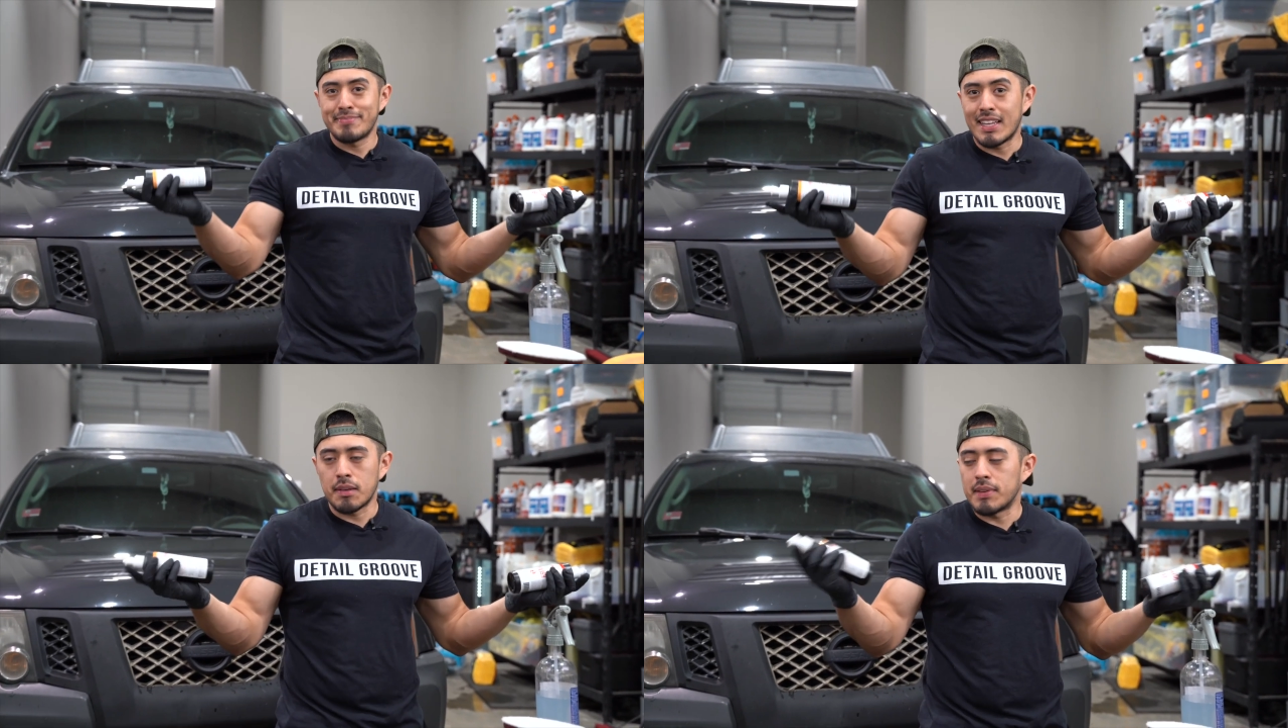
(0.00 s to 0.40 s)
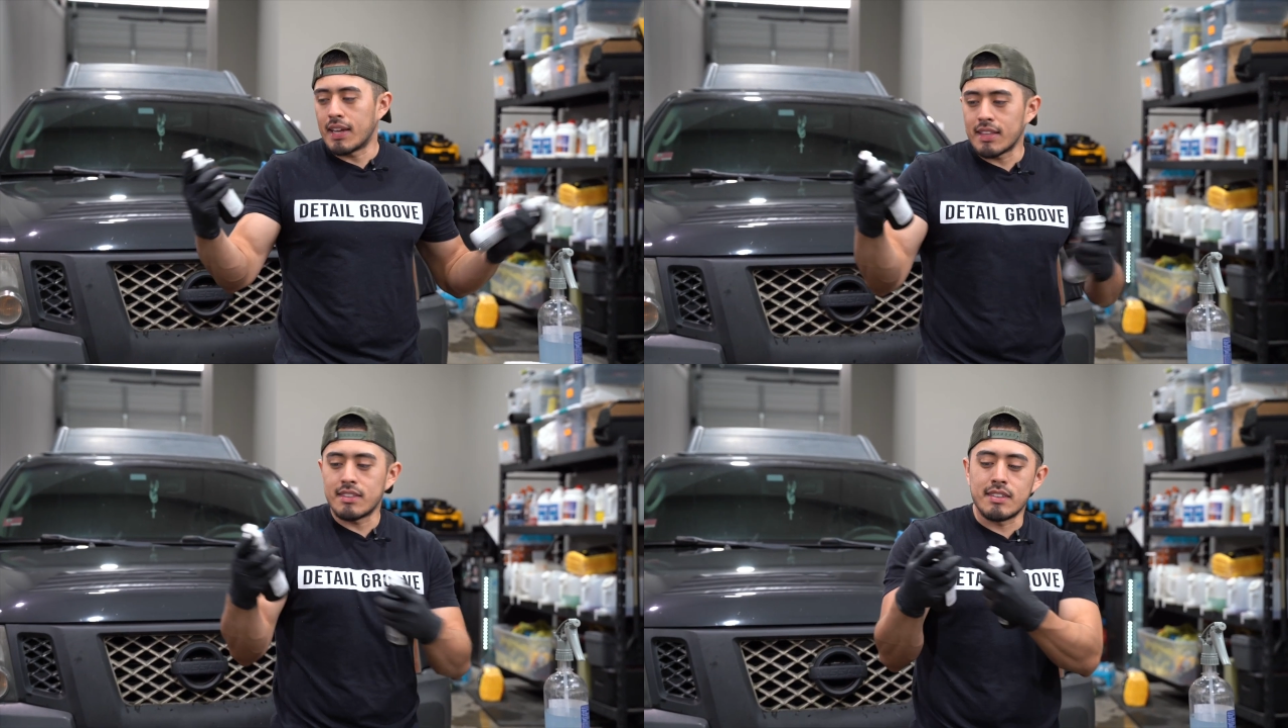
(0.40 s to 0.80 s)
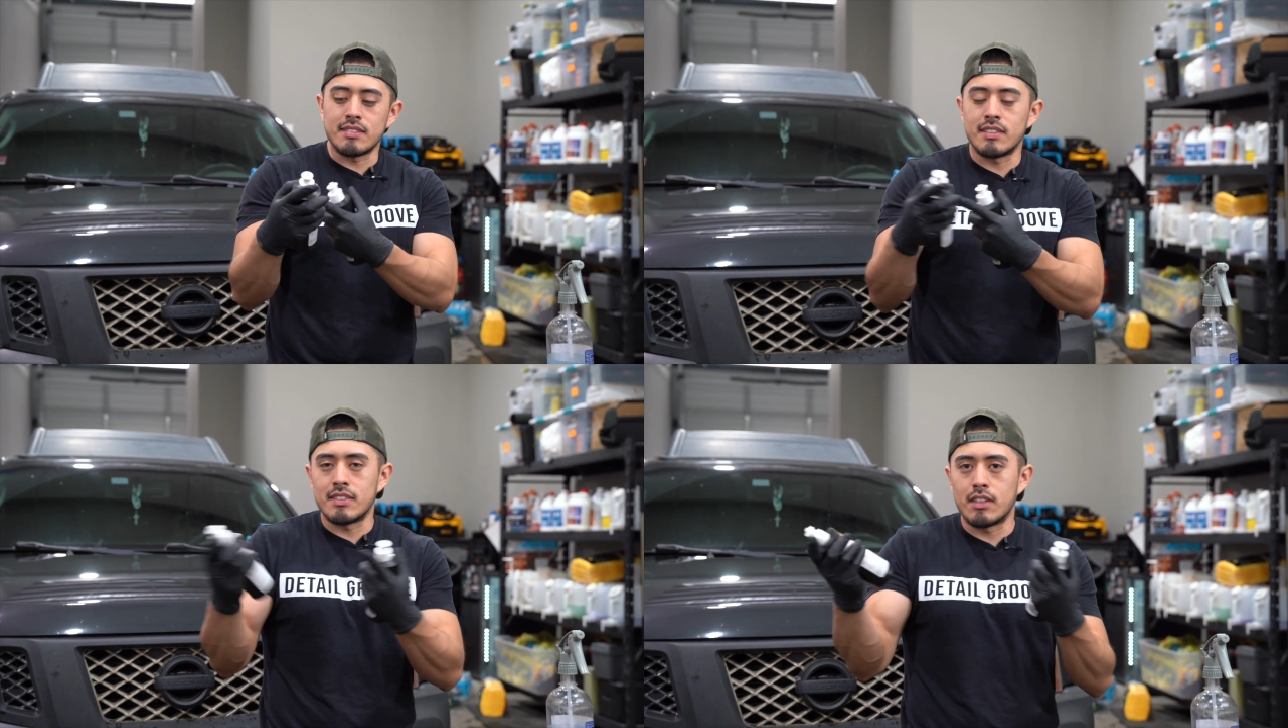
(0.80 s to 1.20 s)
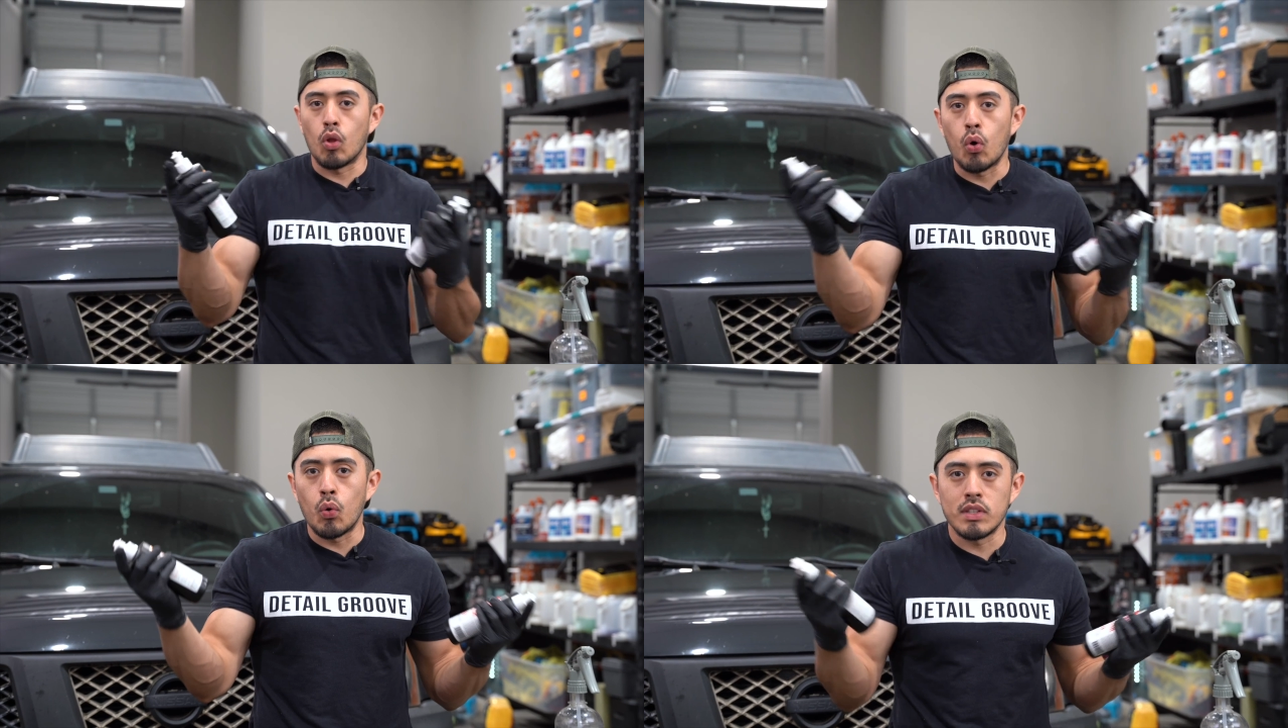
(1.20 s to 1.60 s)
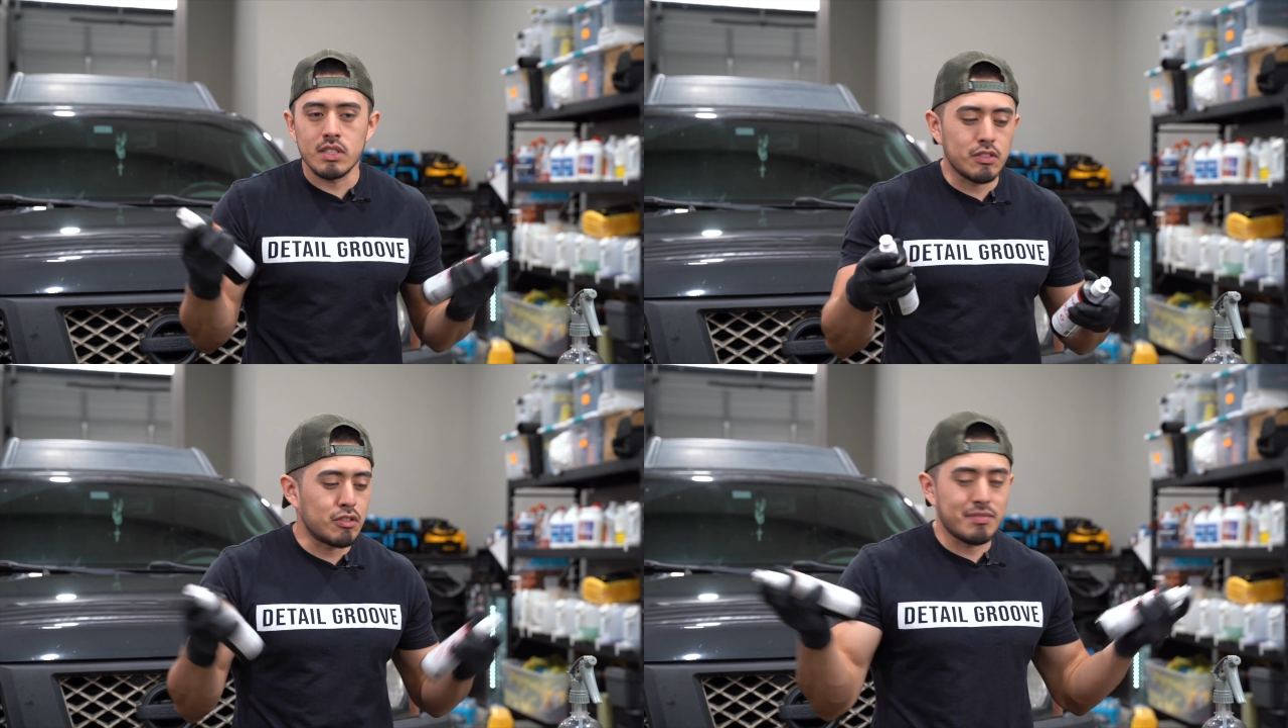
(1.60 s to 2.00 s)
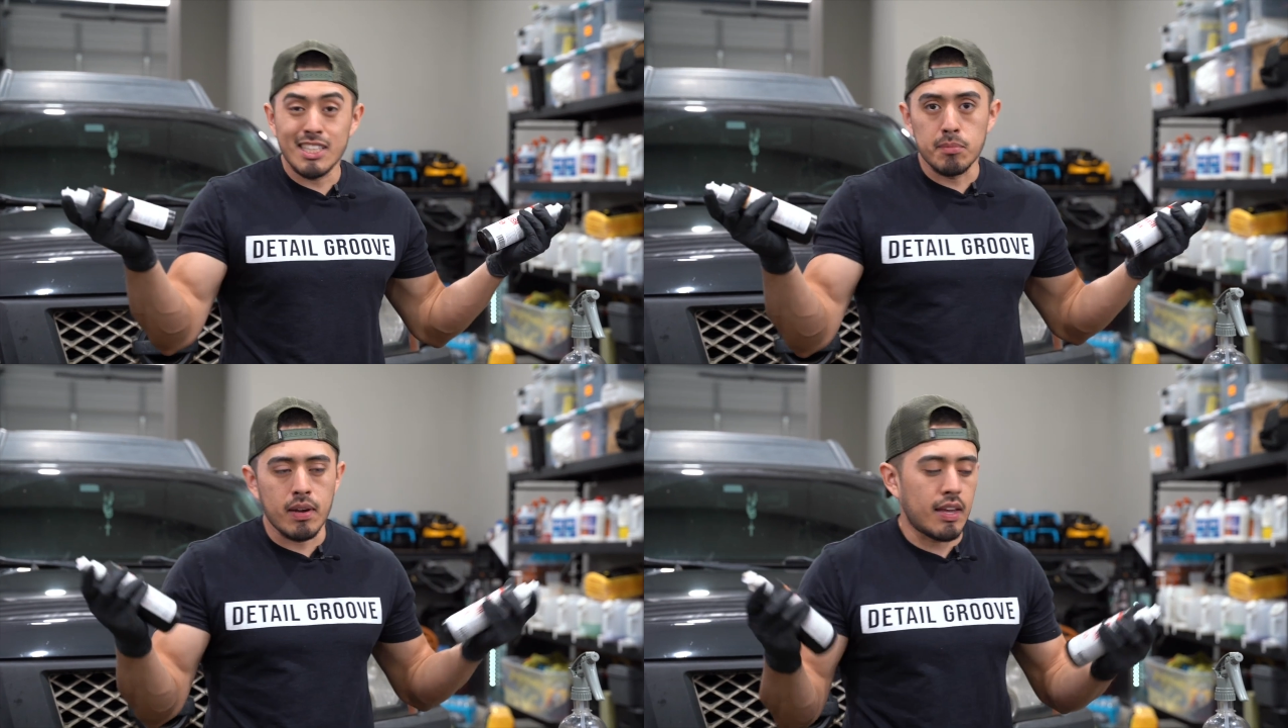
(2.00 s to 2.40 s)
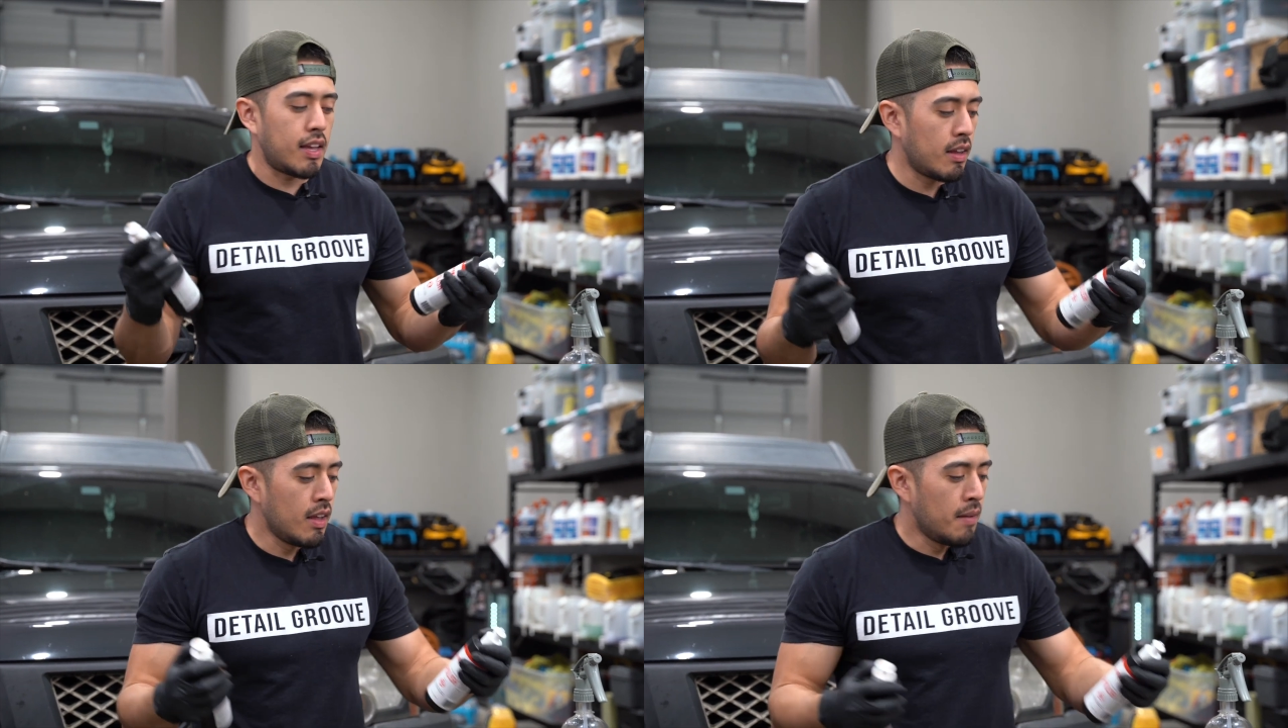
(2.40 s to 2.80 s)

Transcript: I like the logo and stuff, so that's about it.